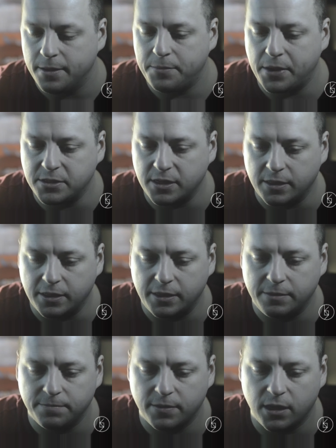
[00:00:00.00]

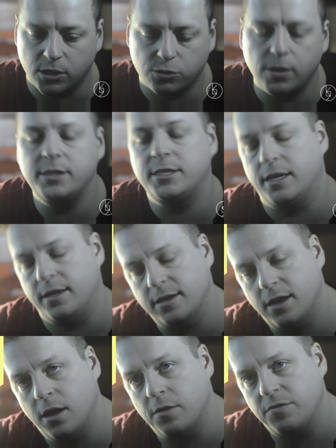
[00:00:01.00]
basically a
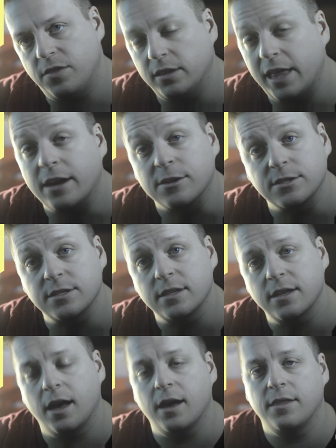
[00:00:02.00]
tracing of the letters
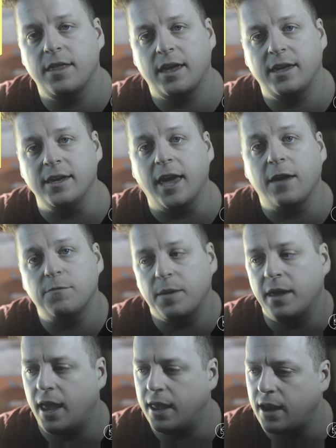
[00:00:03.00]
uh, that he gave
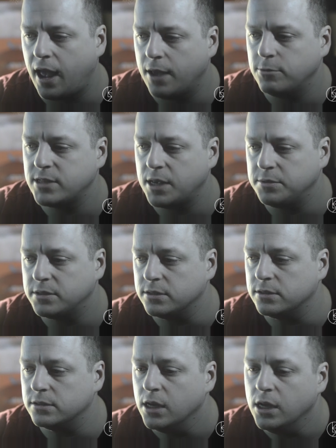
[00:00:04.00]
me and I was able
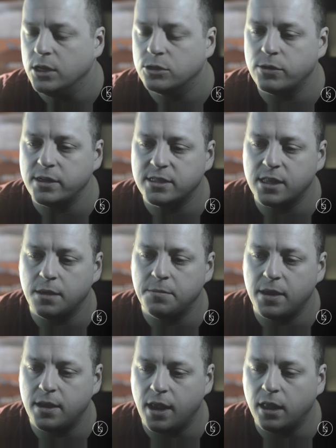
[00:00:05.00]
to trace
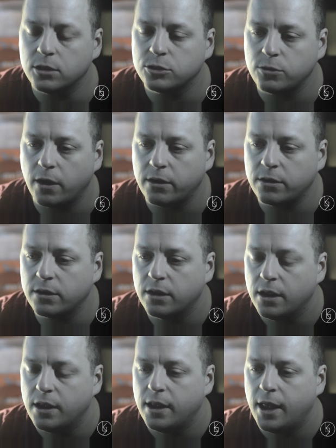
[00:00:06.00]
them in Illustrator
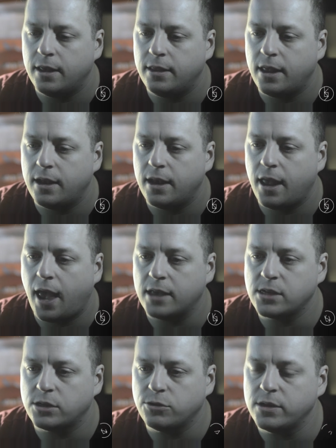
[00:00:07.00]
and then
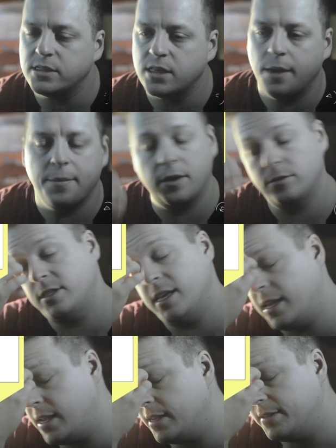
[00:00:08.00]
as I traced them I was
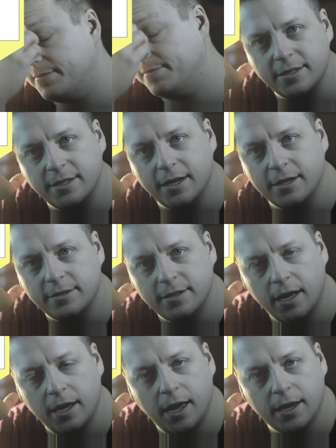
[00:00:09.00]
thinking you know
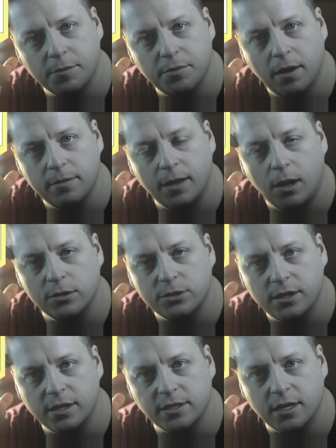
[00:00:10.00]
I, I can probably
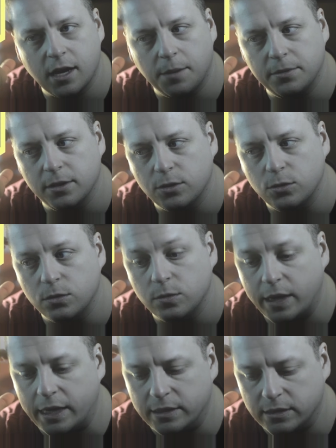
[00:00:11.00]
alter this in a couple of
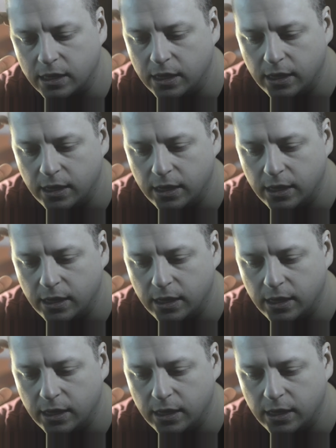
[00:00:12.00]
cool ways